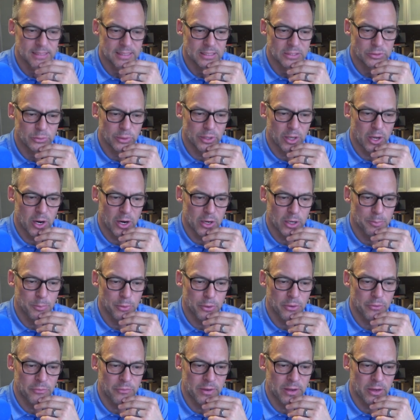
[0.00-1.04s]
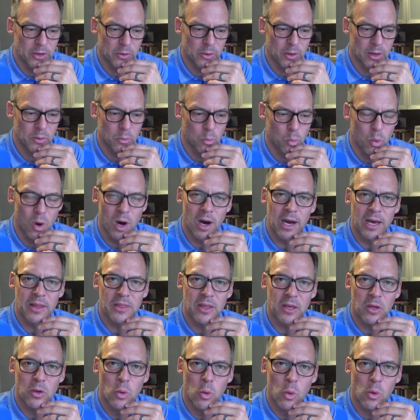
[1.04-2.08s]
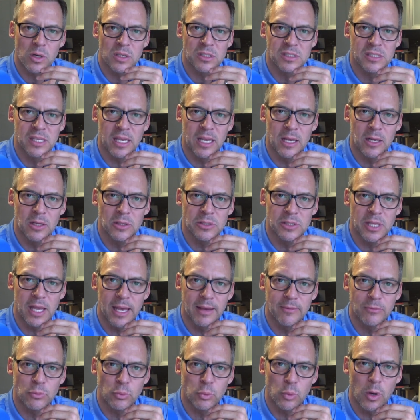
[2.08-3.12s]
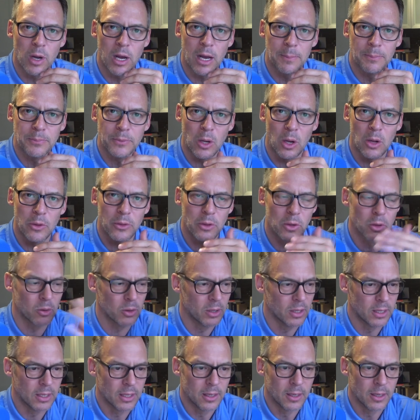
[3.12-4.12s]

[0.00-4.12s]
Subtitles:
It's really hard to put a finger on why the Accord sales have dropped, although